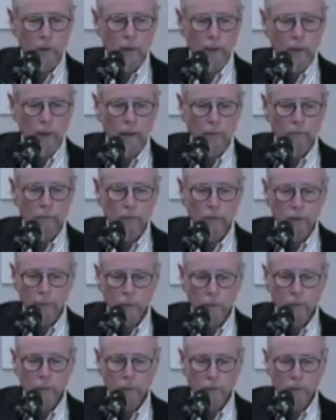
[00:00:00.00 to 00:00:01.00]
have
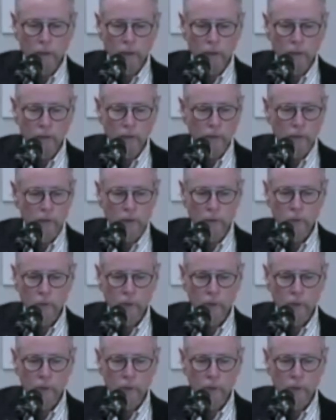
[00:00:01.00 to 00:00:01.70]
reciprocal relationships